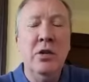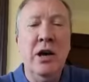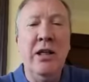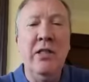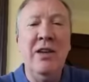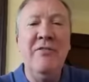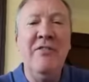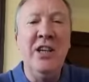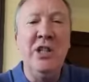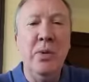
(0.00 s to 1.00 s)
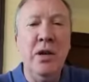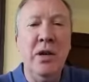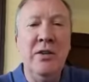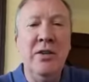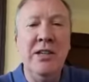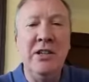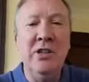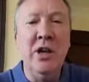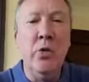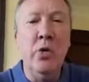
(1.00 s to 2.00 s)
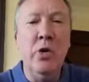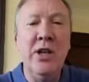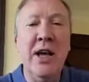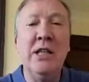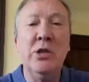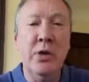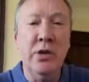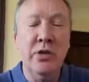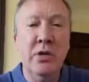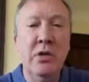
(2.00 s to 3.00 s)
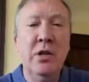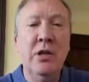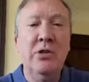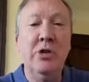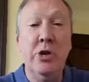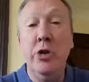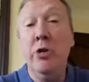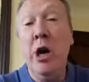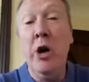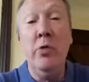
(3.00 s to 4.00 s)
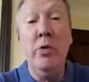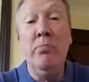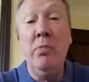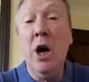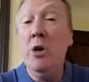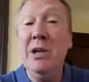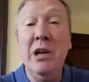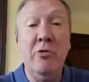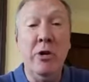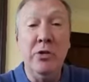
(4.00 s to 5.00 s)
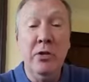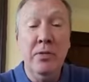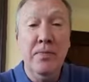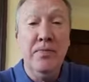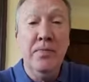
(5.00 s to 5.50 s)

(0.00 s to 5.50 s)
and the investment of a Tesco or a Sainsbury's yep. to do your own home deliveries. Yep.